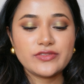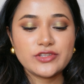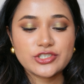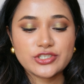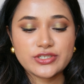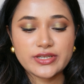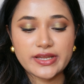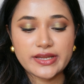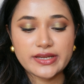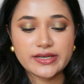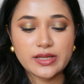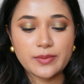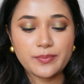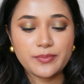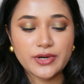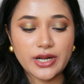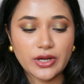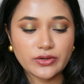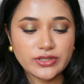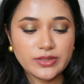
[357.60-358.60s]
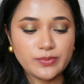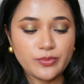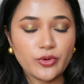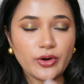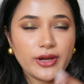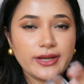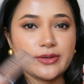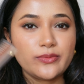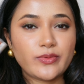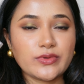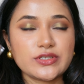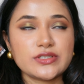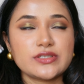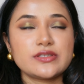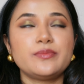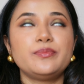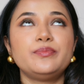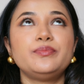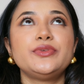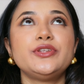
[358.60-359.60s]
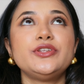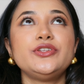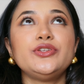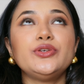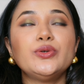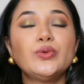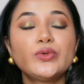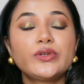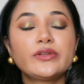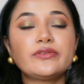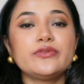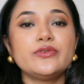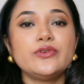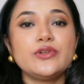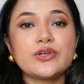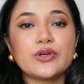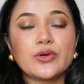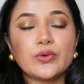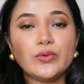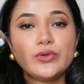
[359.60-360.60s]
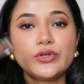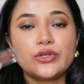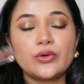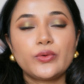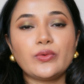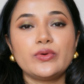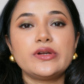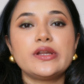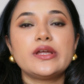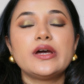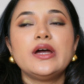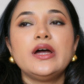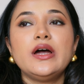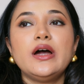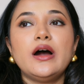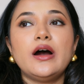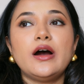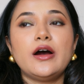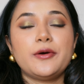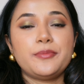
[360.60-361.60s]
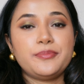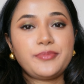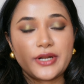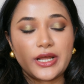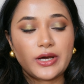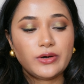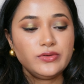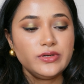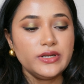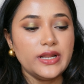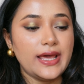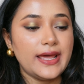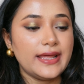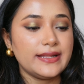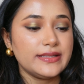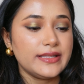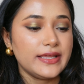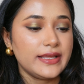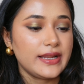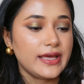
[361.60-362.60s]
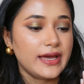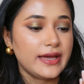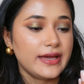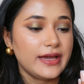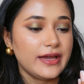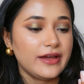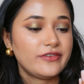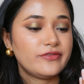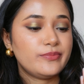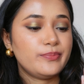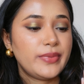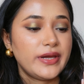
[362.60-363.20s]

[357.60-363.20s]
the shade Brownie Point, which is a beautiful cool toned brown, and then I have